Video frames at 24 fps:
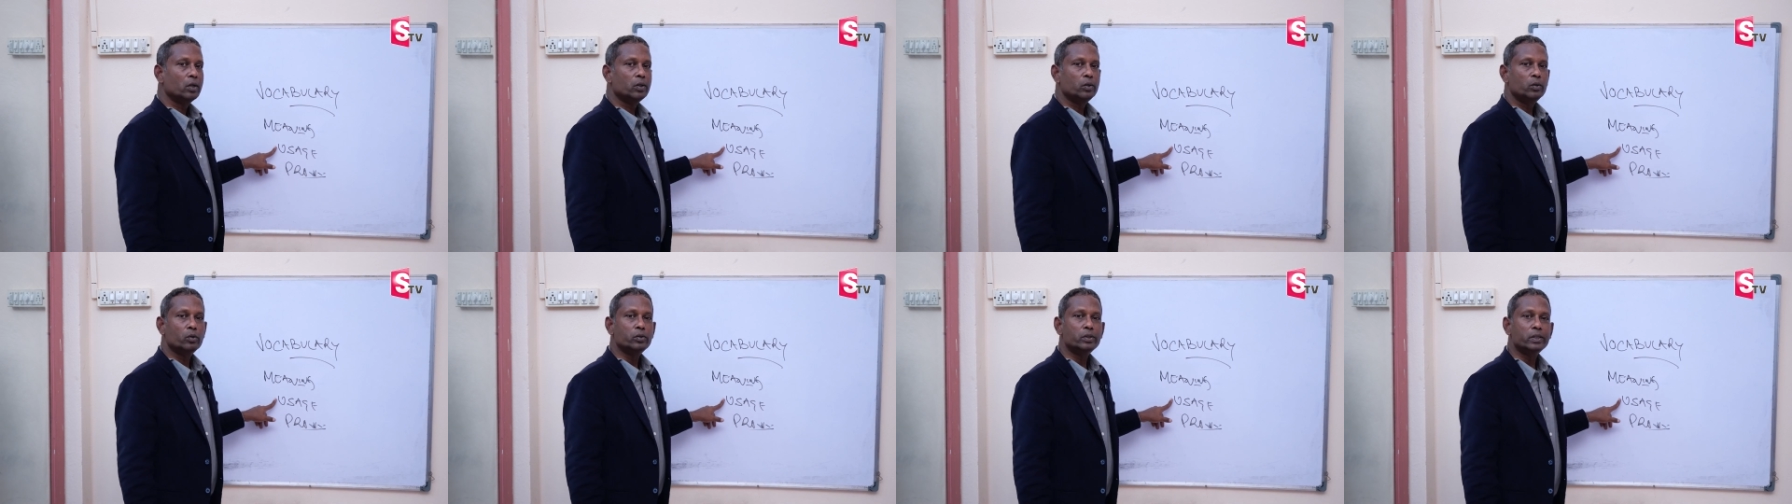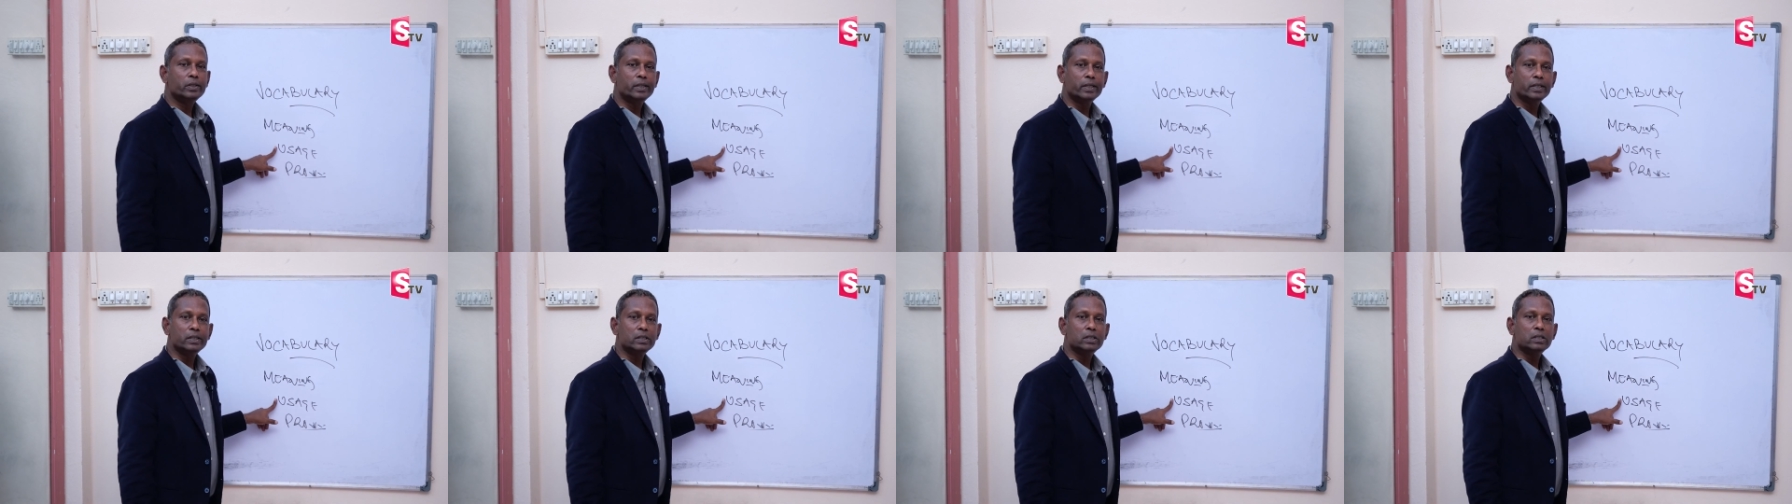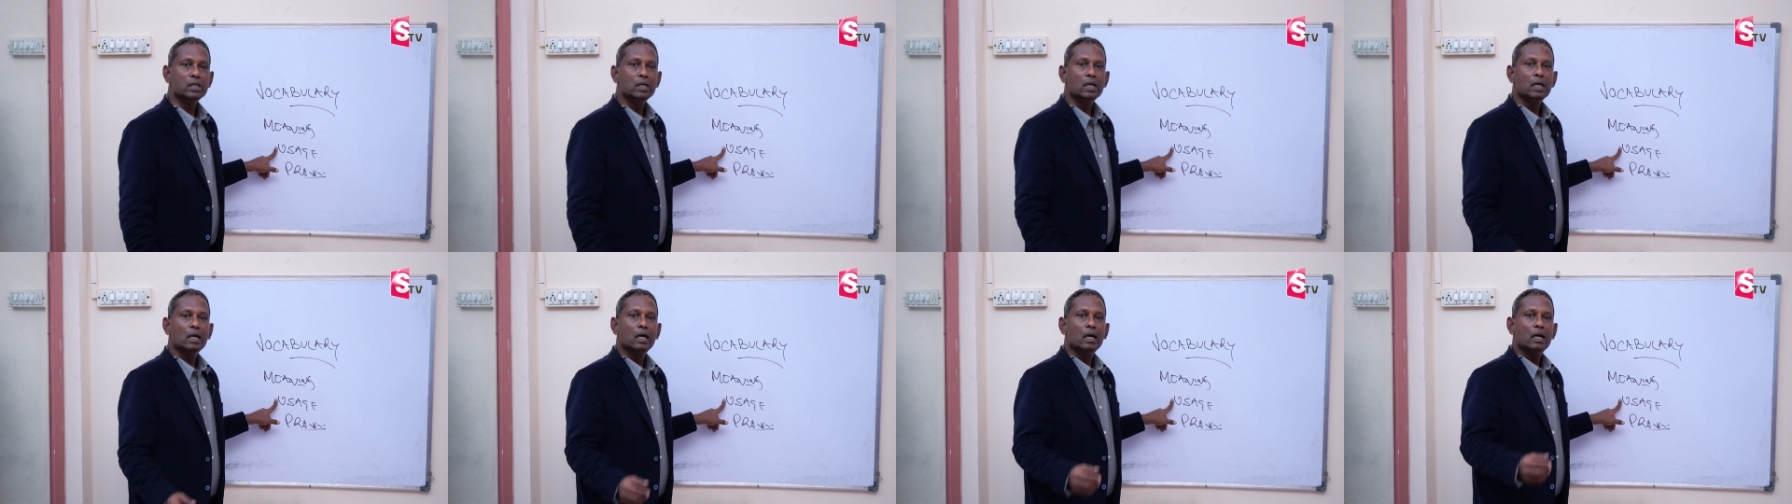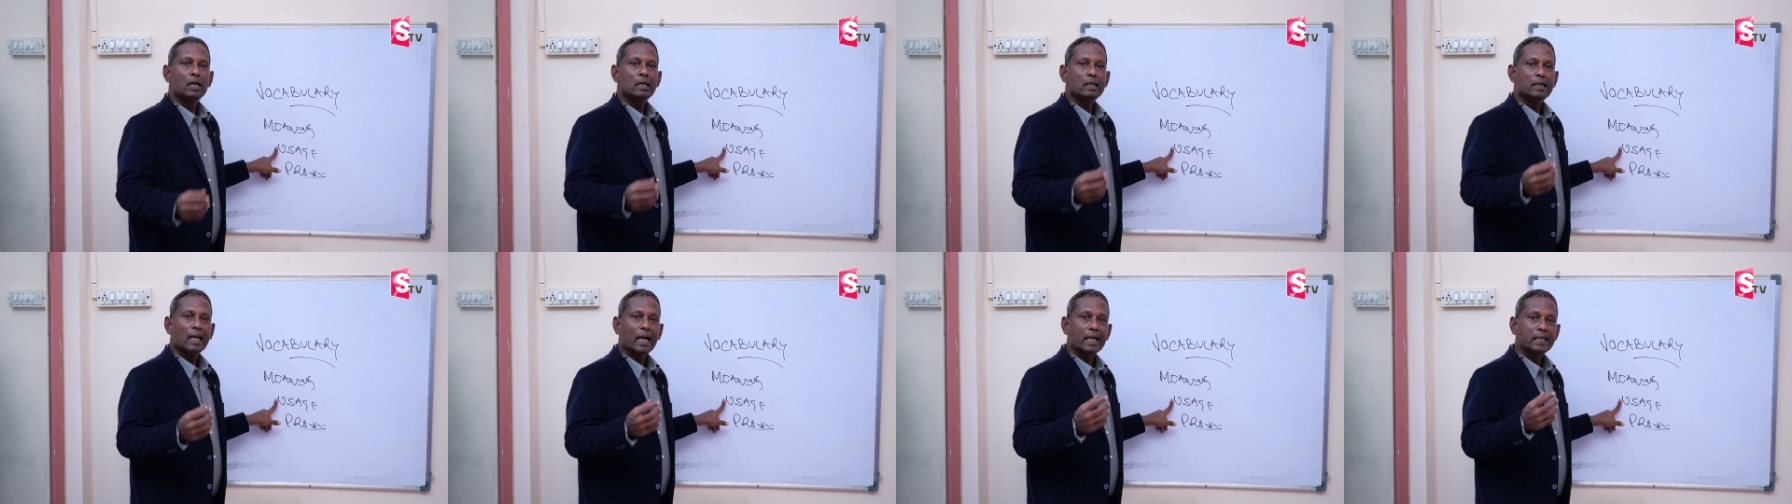Usage is
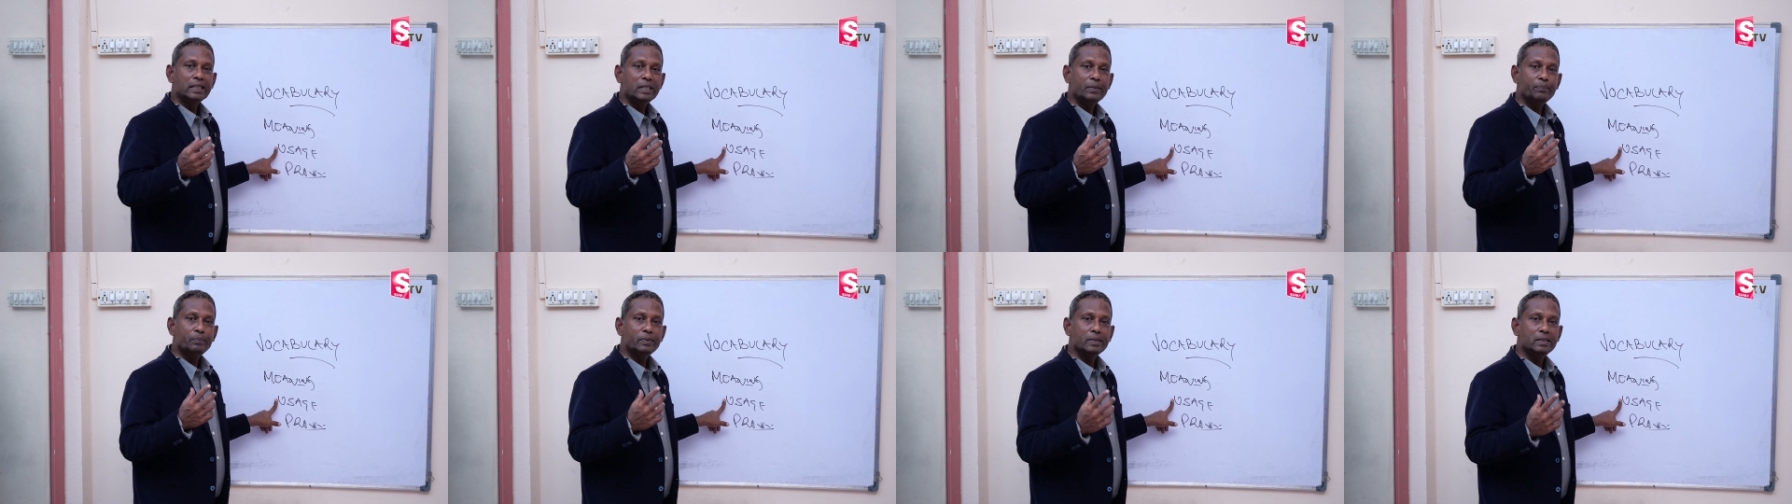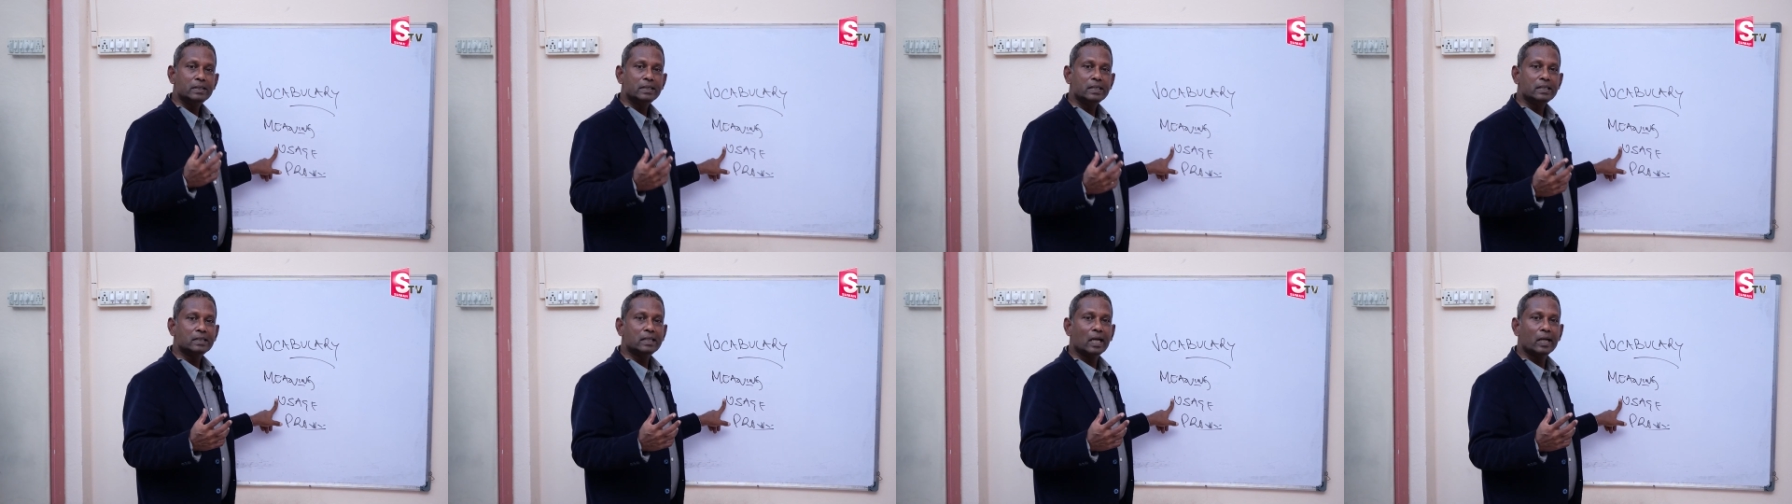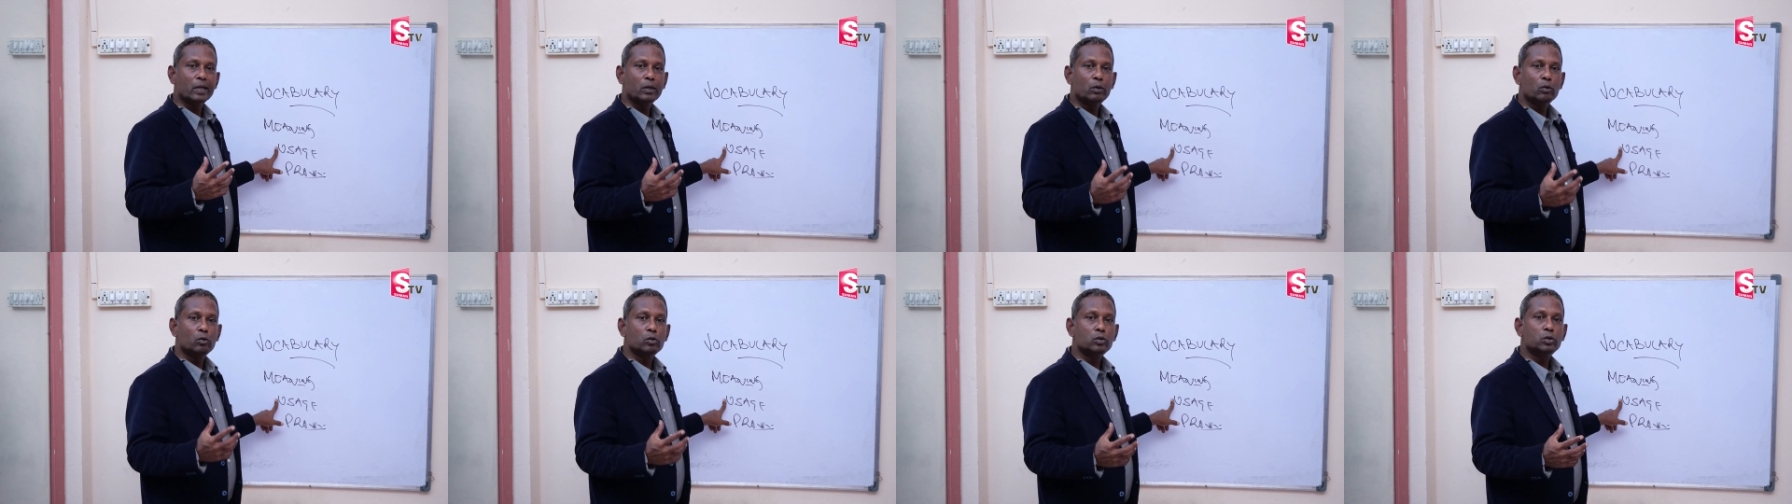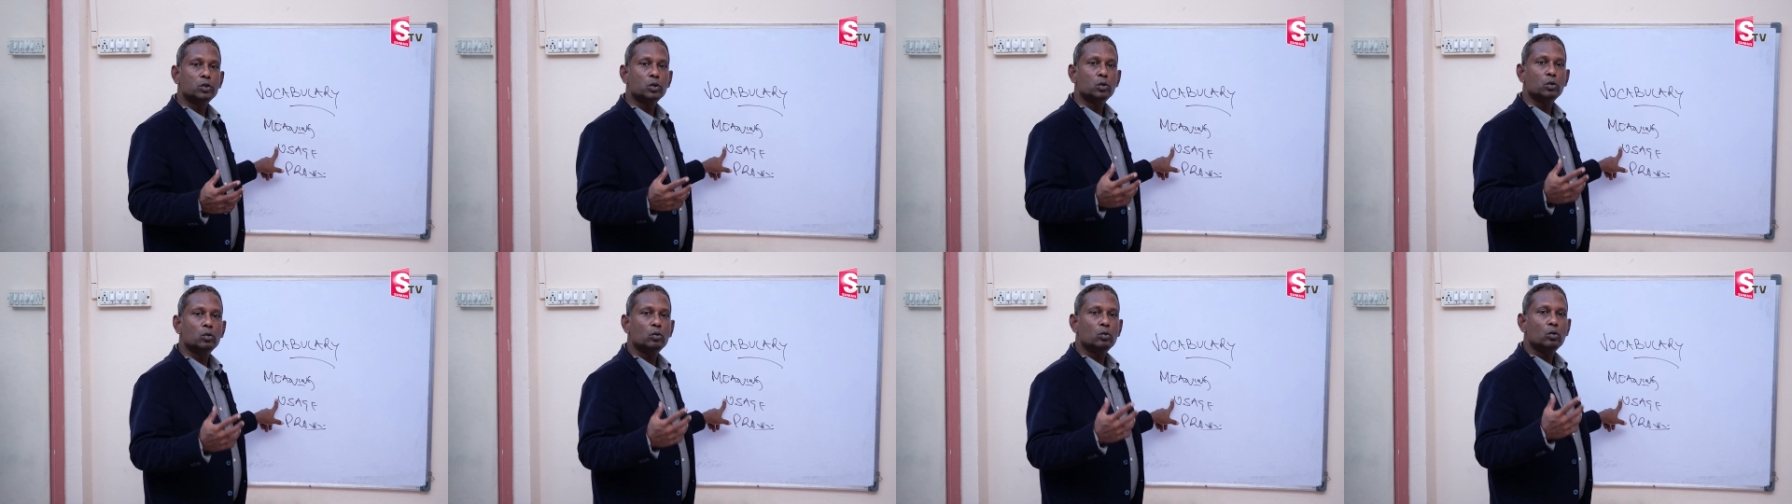ninety percent I go
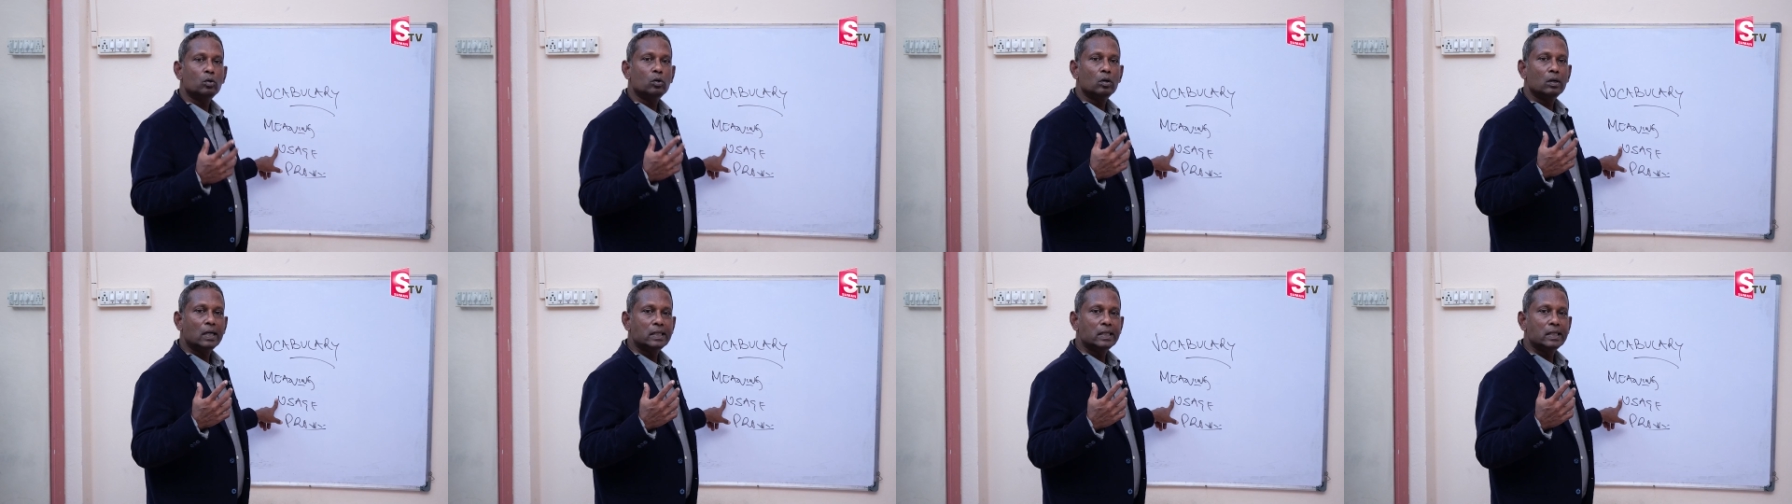to,